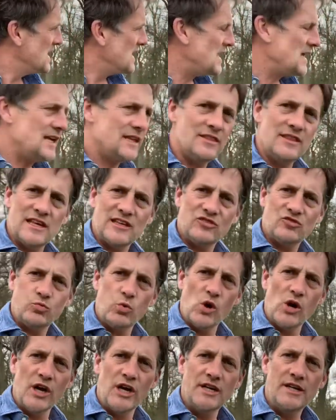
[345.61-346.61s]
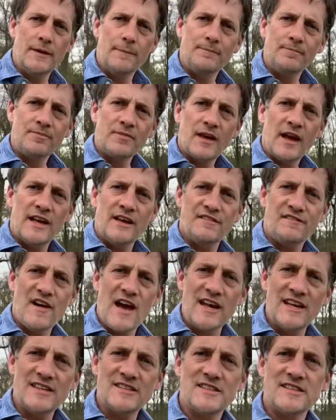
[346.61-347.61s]
in this wood, and in
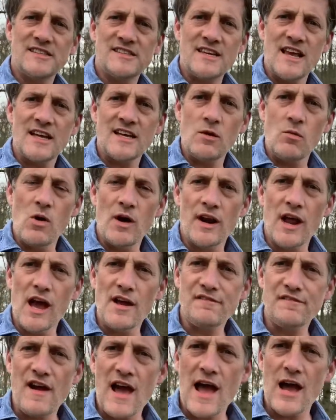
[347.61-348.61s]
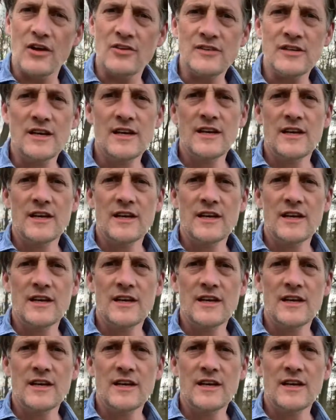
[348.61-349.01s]
fact it's the second one I found,